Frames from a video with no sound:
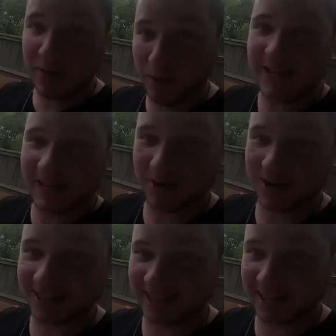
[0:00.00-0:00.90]
place we
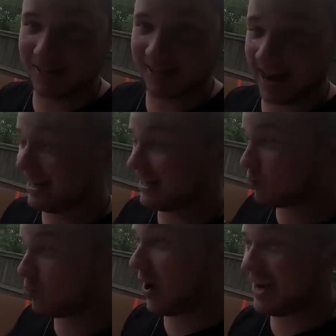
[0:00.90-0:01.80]
can sleep tonight.
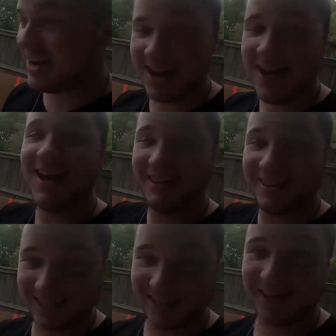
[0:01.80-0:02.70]
It's raining,
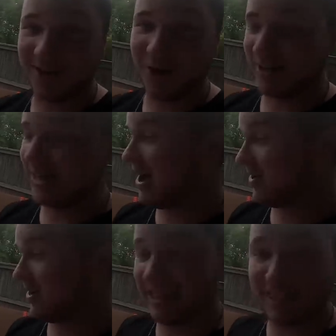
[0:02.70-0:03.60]
the sun's going
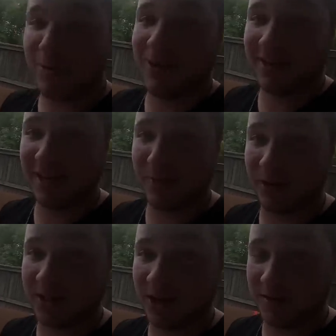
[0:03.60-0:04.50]
down, and unless we want to sleep
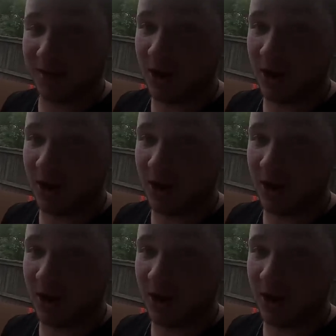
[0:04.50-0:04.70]
on soggy